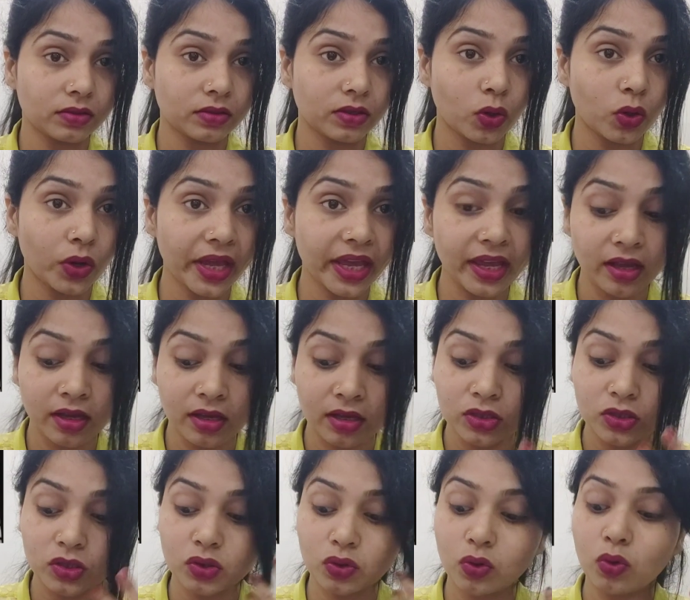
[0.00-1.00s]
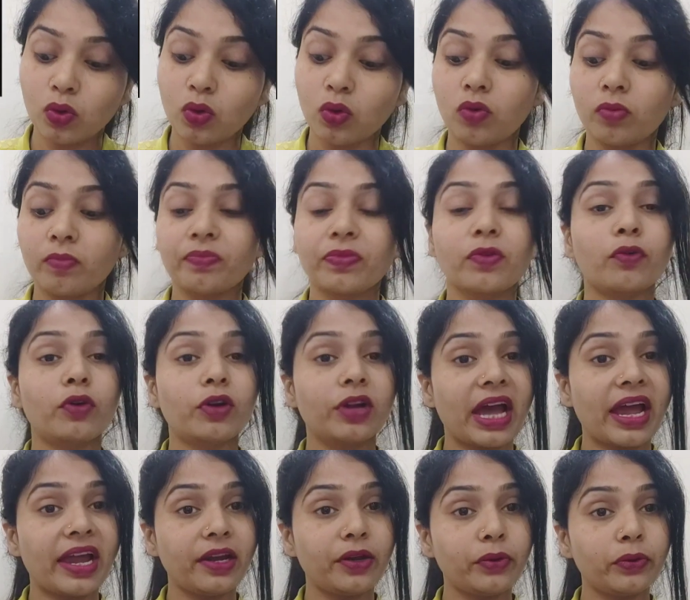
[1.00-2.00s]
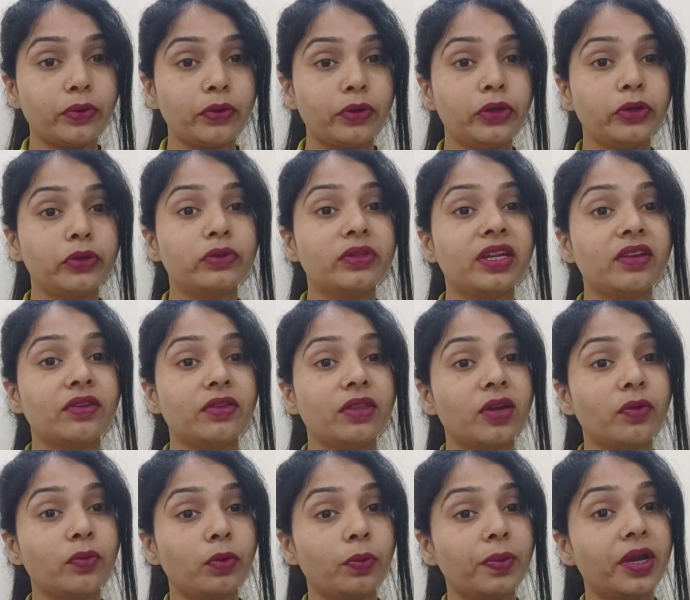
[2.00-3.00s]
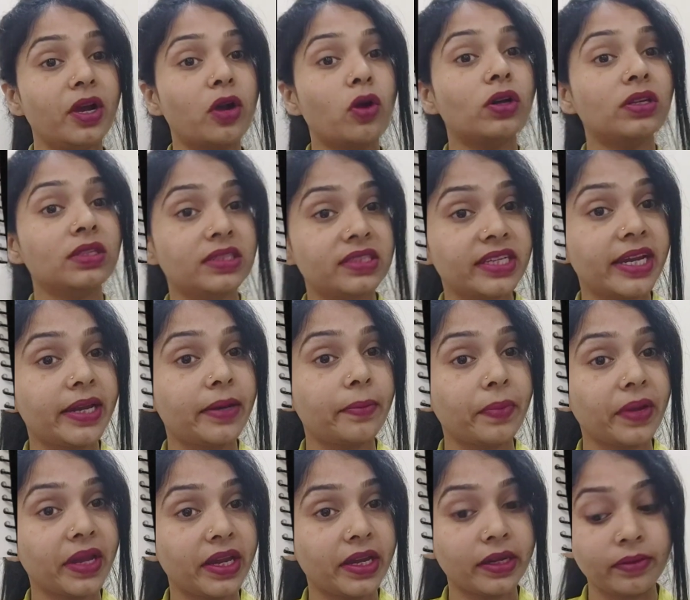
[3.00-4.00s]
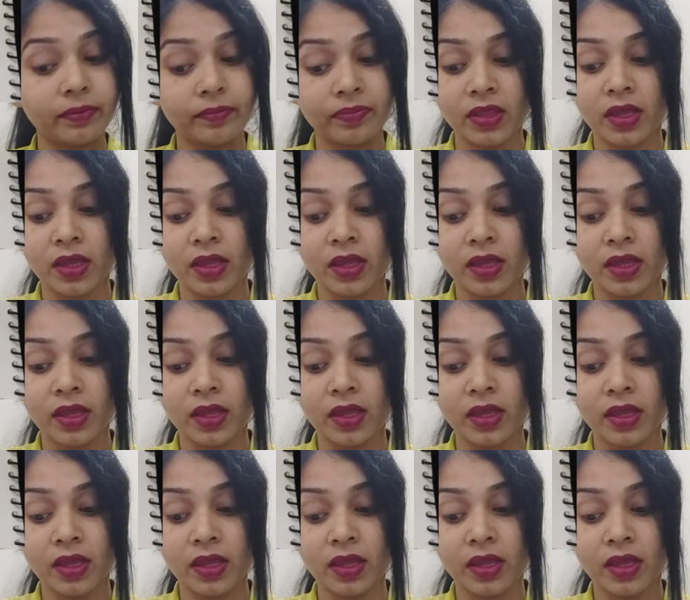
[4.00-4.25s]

Okay, so what I told you, that there would be a constant pain